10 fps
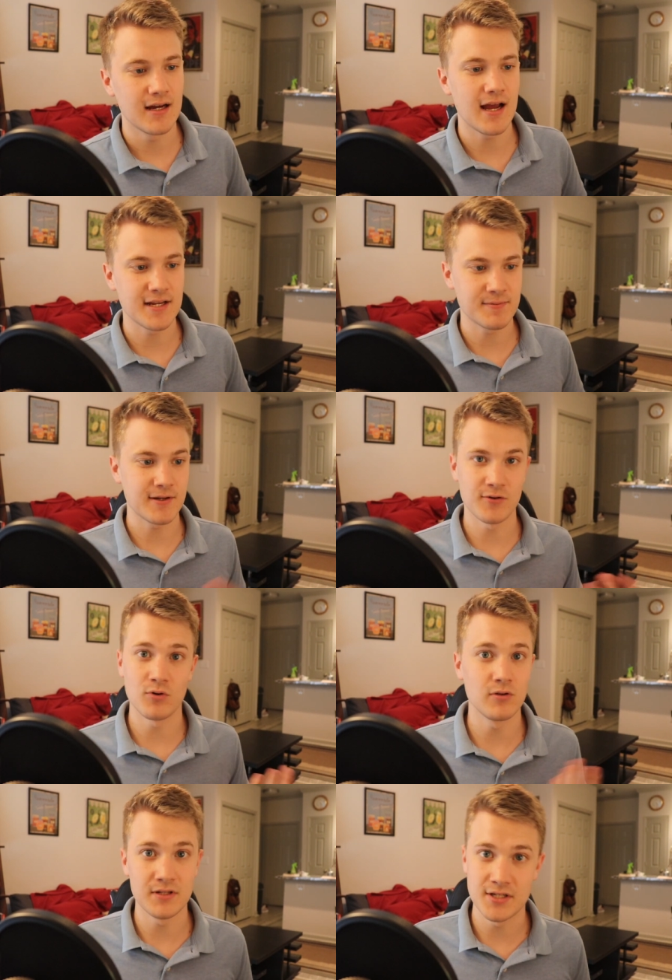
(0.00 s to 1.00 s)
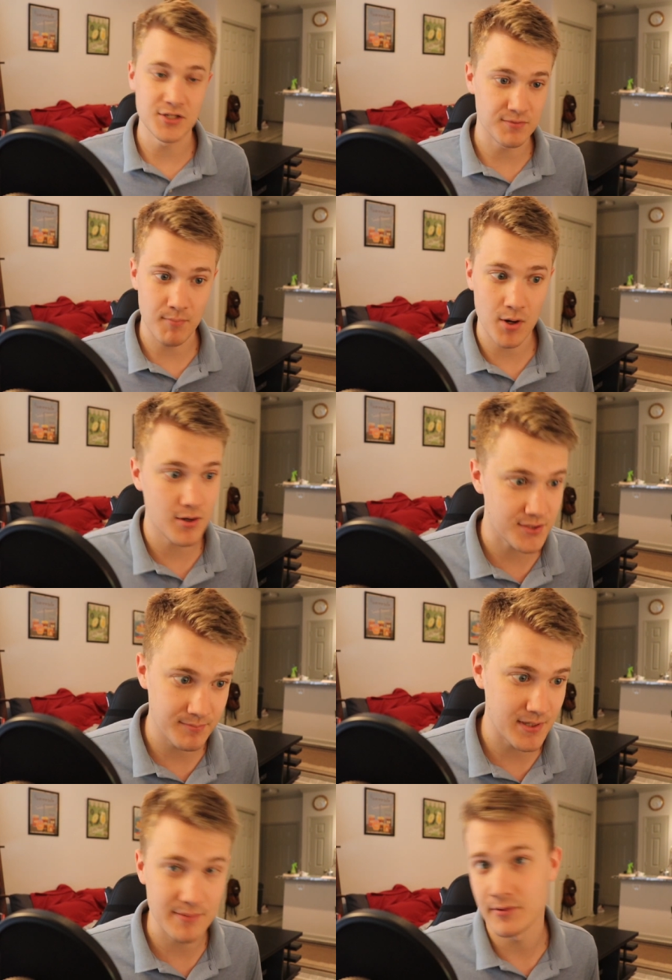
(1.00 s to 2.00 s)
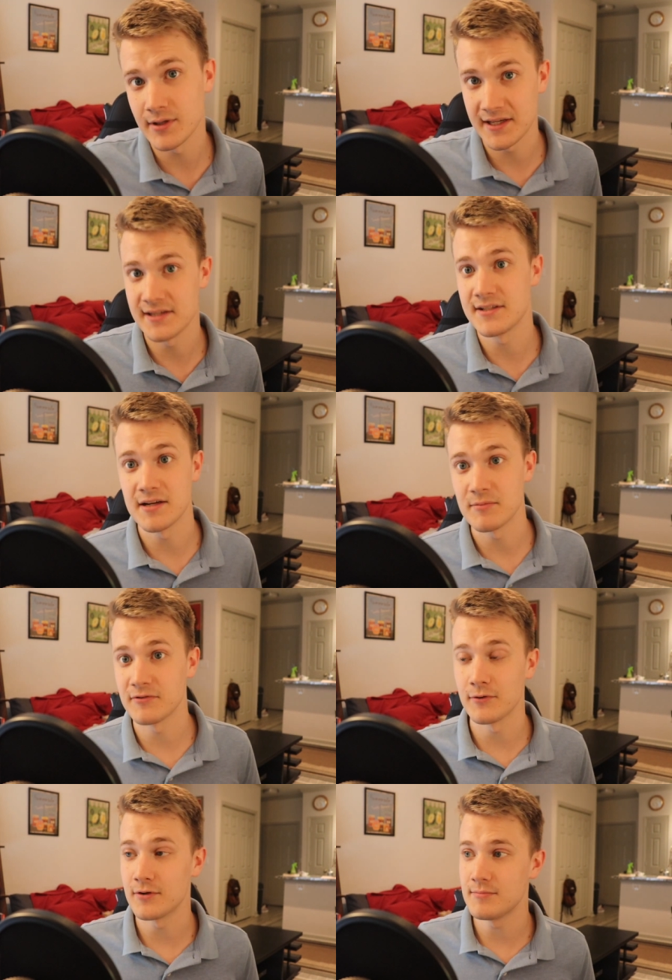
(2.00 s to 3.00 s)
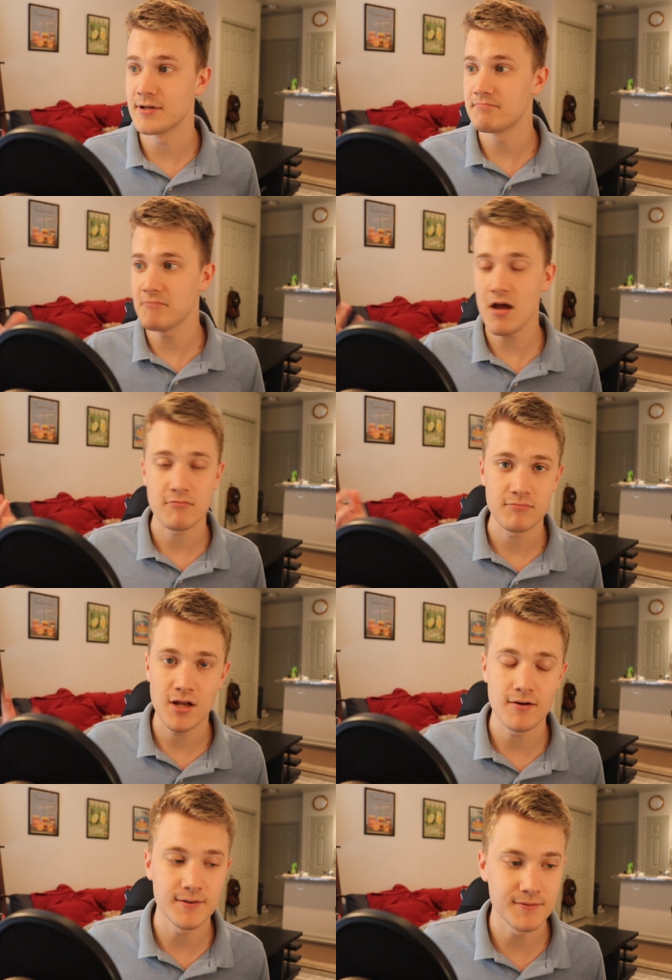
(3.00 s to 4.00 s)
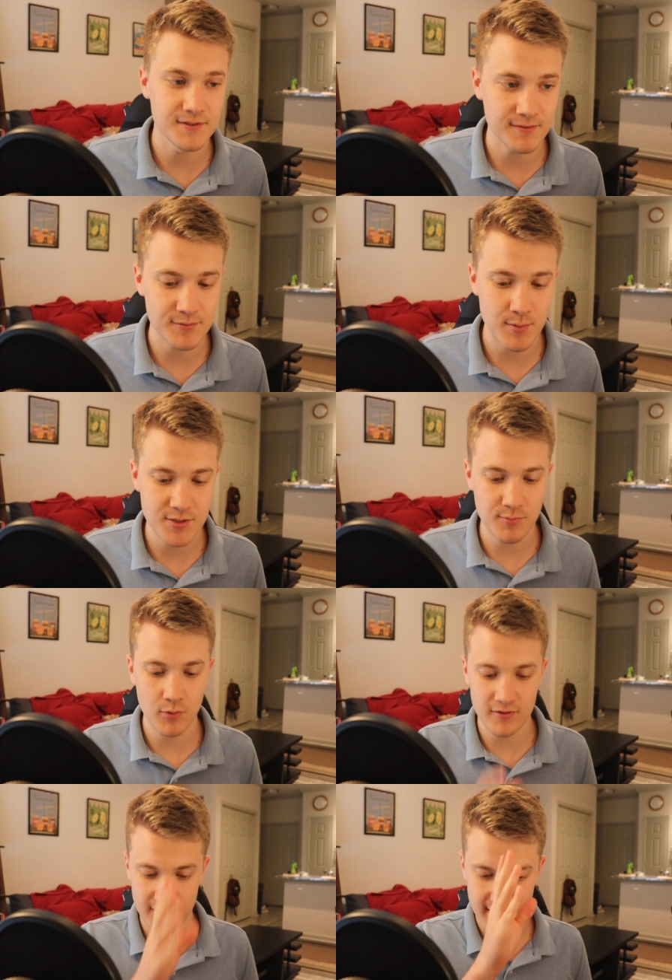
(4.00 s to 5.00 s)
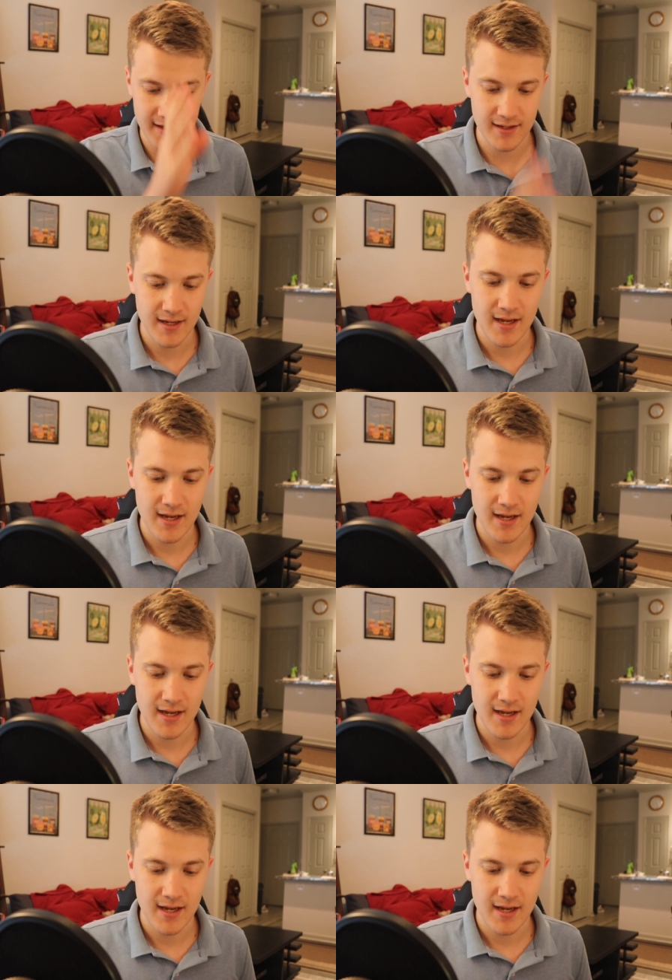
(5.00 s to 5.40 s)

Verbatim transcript: I expected Roland to just murder some people like he's done before, but no, it was much more of a